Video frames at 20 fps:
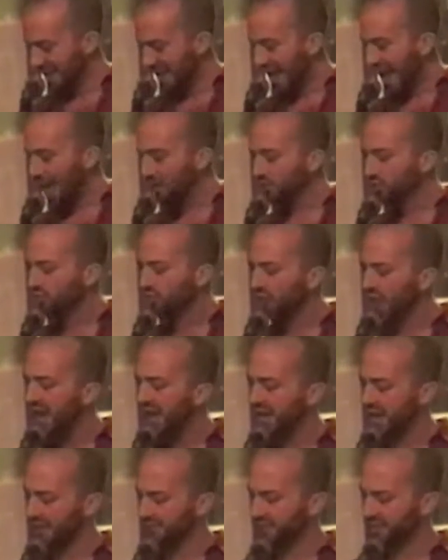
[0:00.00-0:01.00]
How
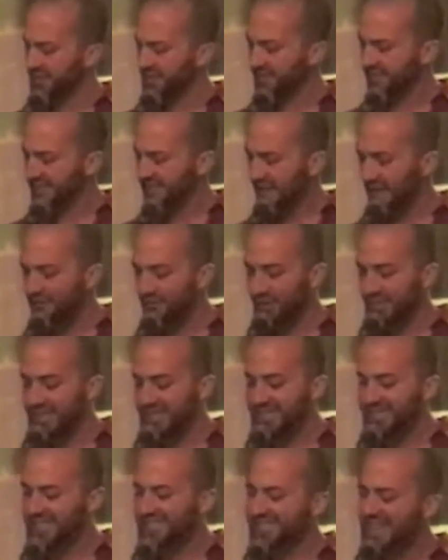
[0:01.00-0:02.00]
great of a
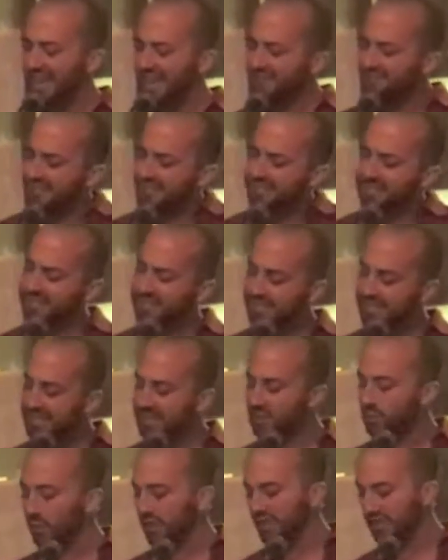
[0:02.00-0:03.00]
discovery to save the
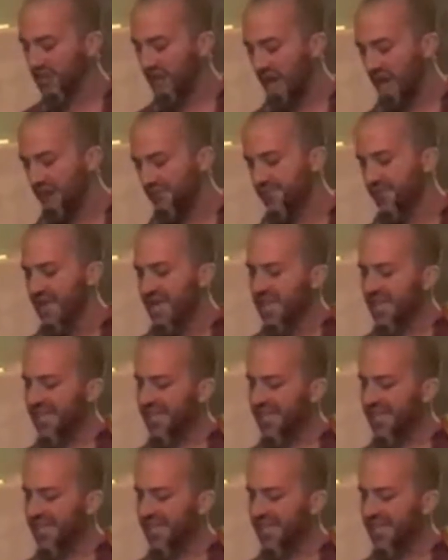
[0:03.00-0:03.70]
seeds we love,